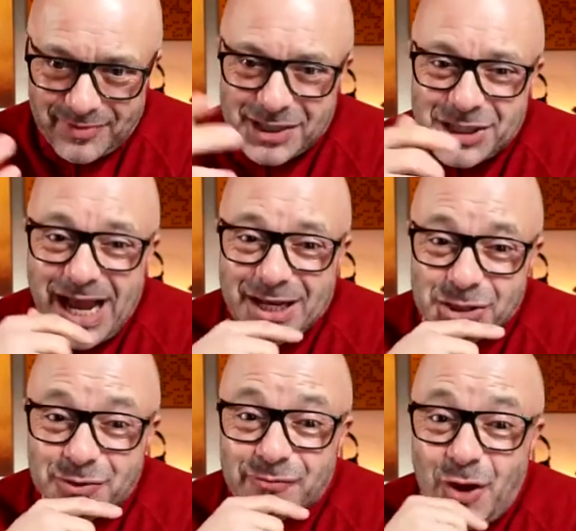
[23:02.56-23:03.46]
the
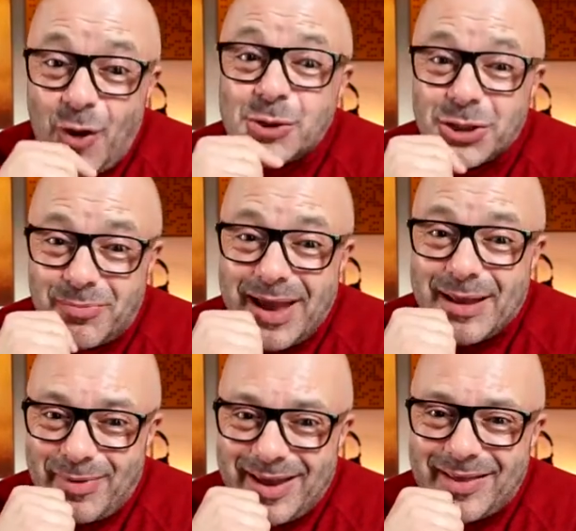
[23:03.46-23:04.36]
challenge of culture,
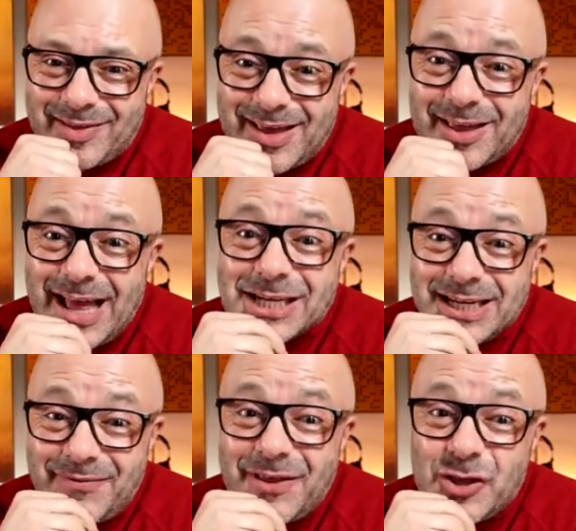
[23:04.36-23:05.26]
maybe, that says, actually,
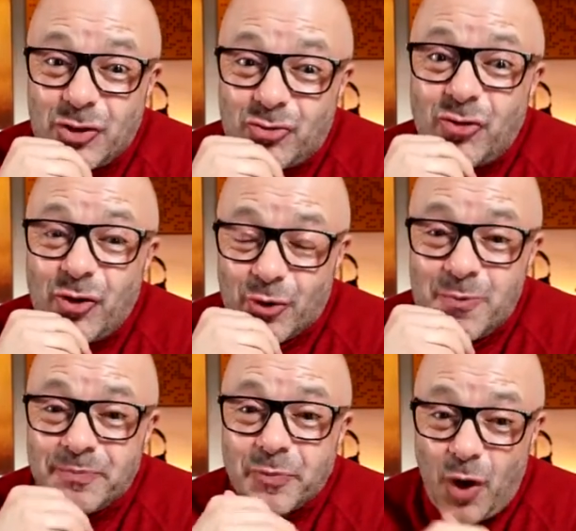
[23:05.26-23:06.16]
if this is true
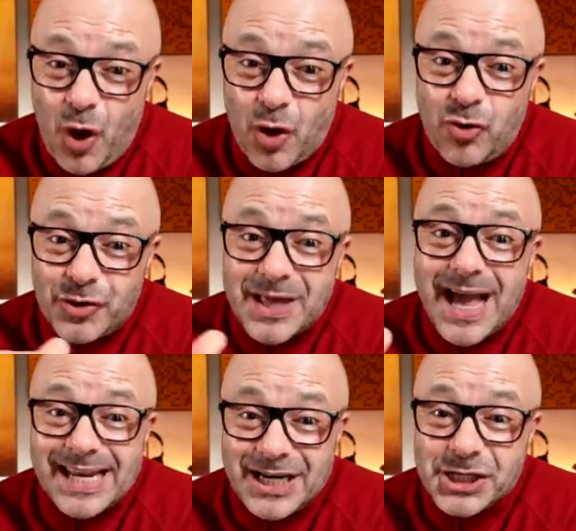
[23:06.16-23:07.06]
across our
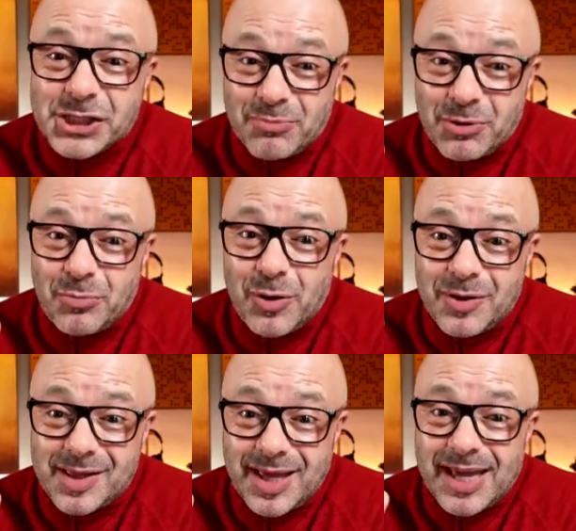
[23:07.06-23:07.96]
leadership
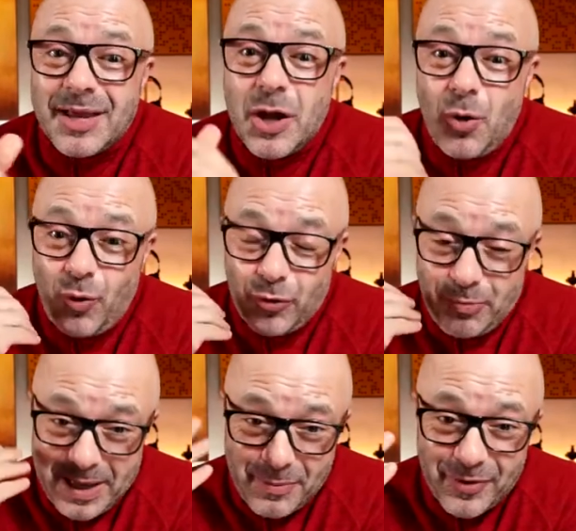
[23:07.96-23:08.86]
community or the
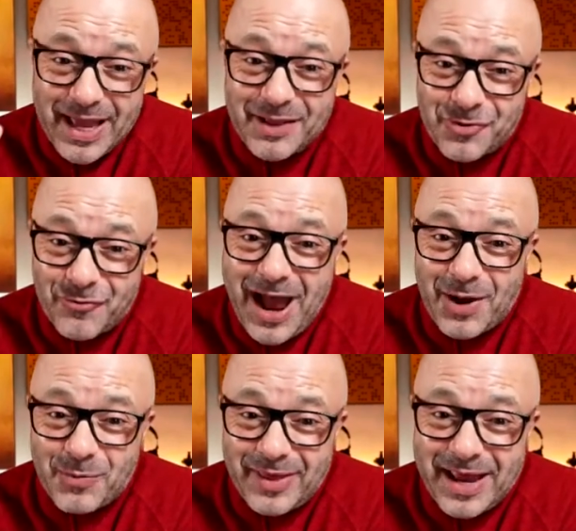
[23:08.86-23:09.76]
people that interact
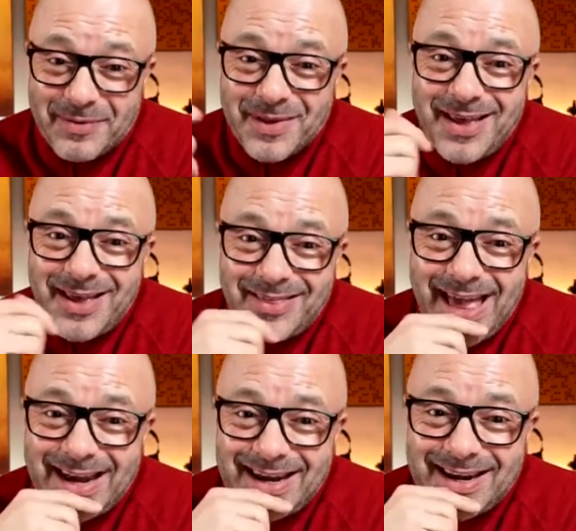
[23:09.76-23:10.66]
with it,
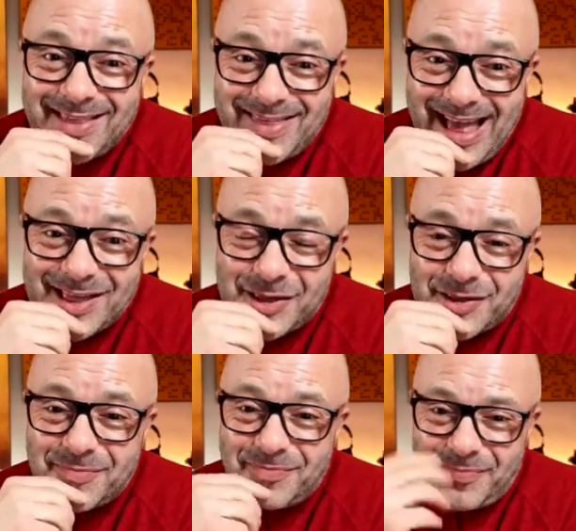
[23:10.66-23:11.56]
then
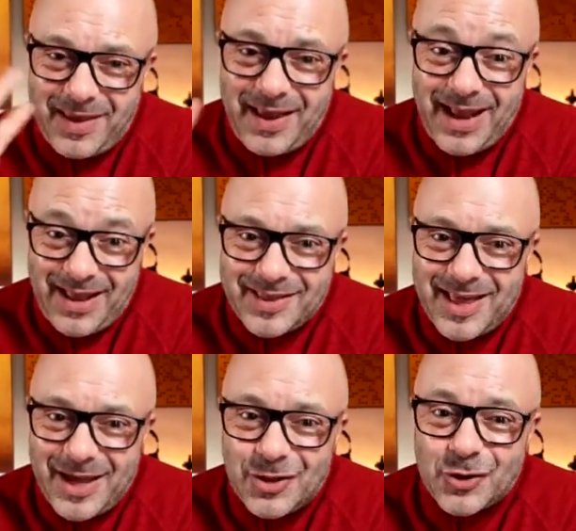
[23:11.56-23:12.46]
and the
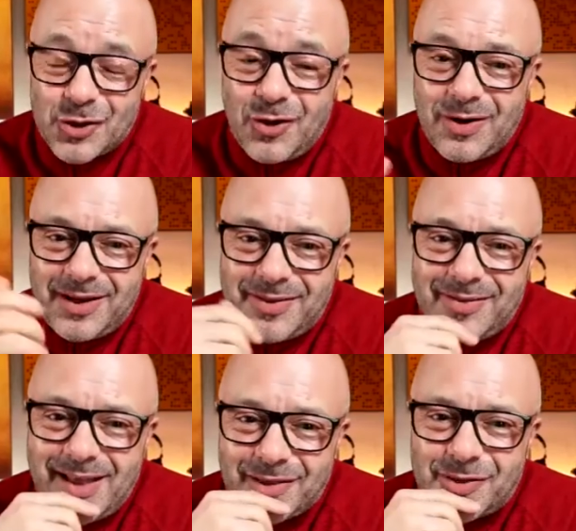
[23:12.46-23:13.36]
data's solid, then
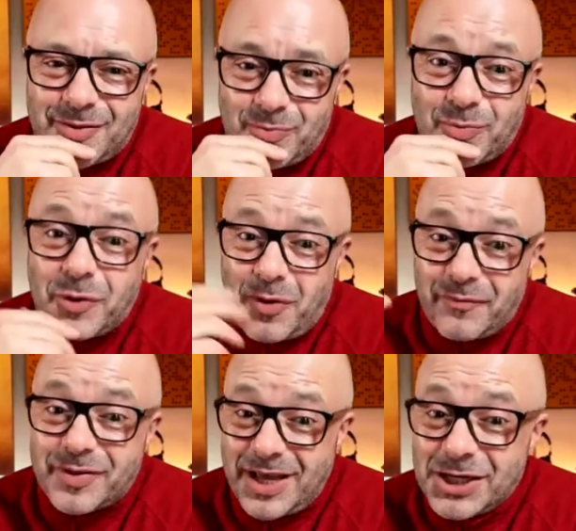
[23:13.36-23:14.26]
that's the
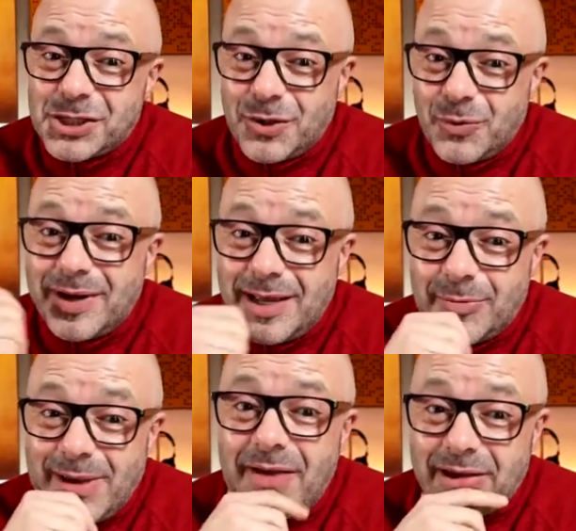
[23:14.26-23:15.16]
conversation that we need to
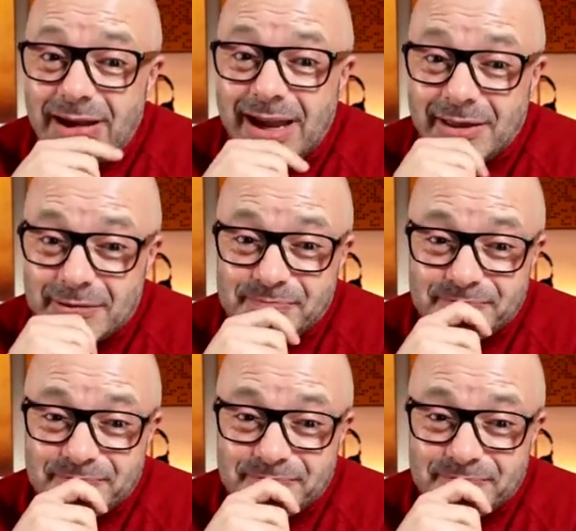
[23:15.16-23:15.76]
be having, I guess.